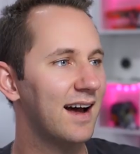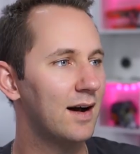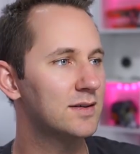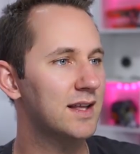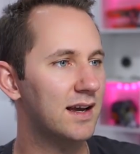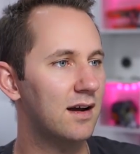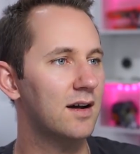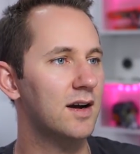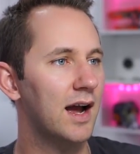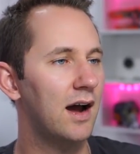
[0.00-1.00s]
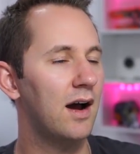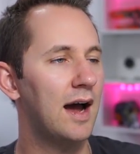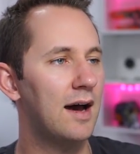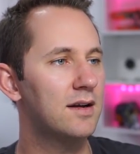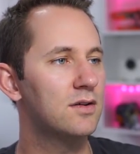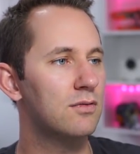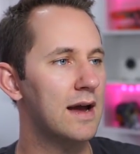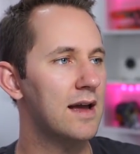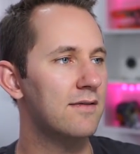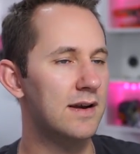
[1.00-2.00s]
I was like, Connor, how, how do you
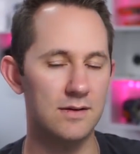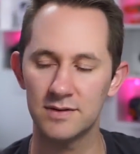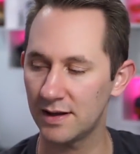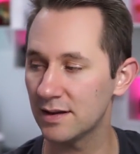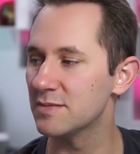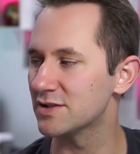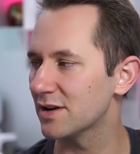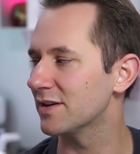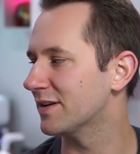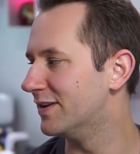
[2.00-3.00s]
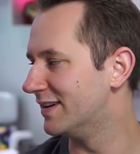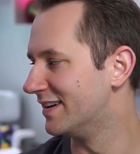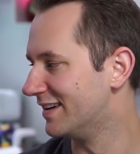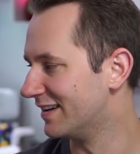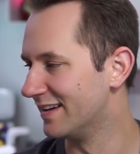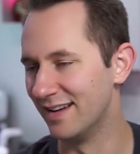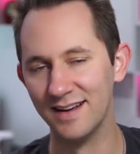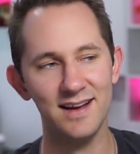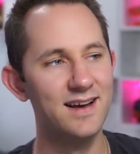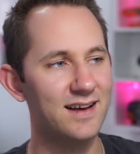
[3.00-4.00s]
rave? And he was like, let me show you.
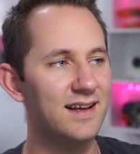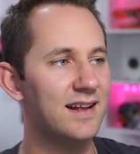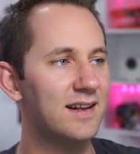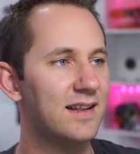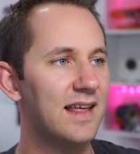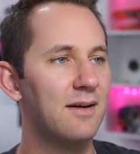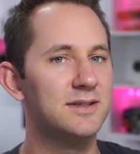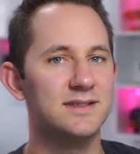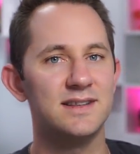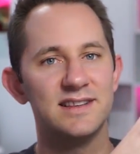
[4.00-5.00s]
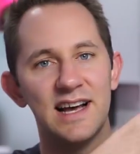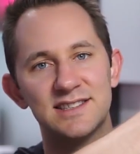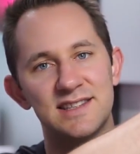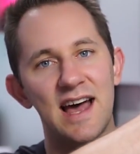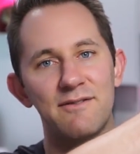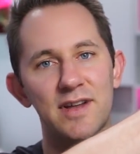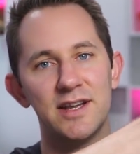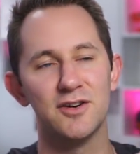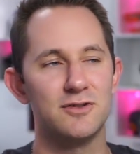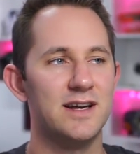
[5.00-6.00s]
And you that was, you that's really that like?
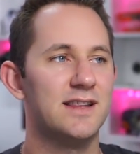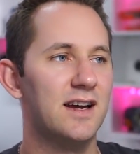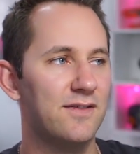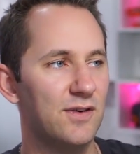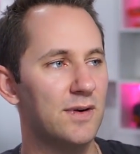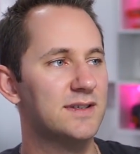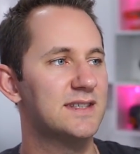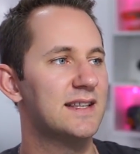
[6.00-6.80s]
Video right there if you want to see